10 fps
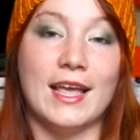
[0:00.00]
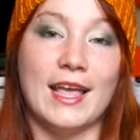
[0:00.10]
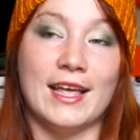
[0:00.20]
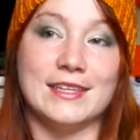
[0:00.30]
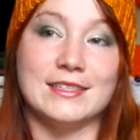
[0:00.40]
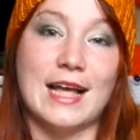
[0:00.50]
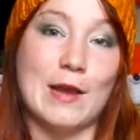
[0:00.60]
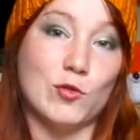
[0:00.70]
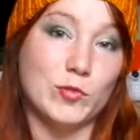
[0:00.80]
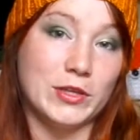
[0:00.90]
And
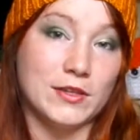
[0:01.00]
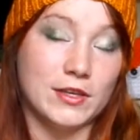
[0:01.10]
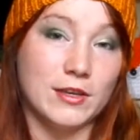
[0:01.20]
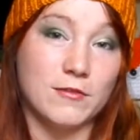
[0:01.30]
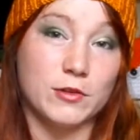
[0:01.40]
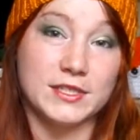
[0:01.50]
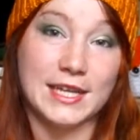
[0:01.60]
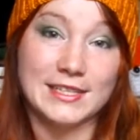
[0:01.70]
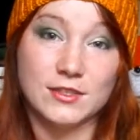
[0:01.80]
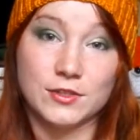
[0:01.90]
I will be looking for
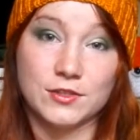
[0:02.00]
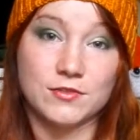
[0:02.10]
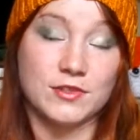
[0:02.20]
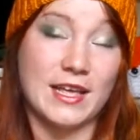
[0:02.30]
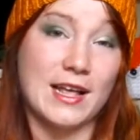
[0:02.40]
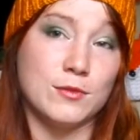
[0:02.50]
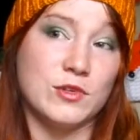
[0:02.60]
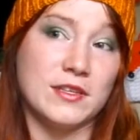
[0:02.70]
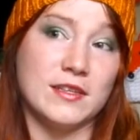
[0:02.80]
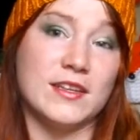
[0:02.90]
testers for that
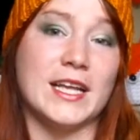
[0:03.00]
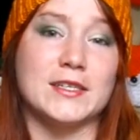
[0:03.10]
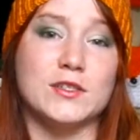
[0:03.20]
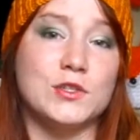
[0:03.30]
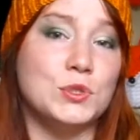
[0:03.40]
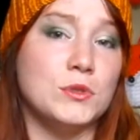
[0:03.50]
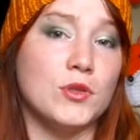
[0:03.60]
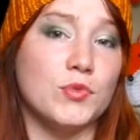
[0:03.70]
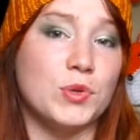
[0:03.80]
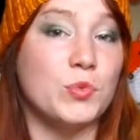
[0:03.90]
within the next 2 to
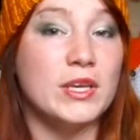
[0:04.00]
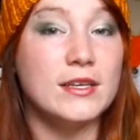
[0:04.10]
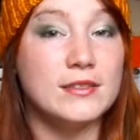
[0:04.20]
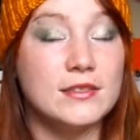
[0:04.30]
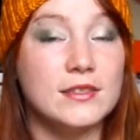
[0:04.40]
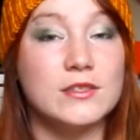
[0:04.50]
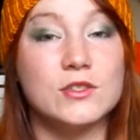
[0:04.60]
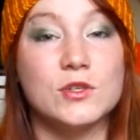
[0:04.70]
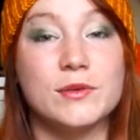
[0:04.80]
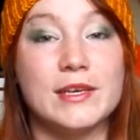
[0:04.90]
3 weeks.
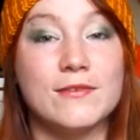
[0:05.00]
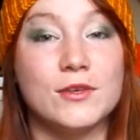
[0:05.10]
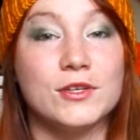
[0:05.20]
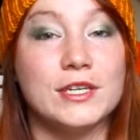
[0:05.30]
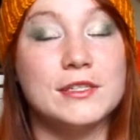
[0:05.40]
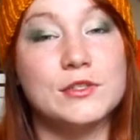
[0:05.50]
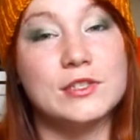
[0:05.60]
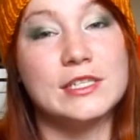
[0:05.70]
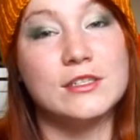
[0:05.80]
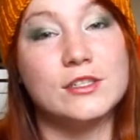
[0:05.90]
So if you're
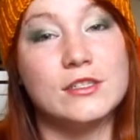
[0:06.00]
interested,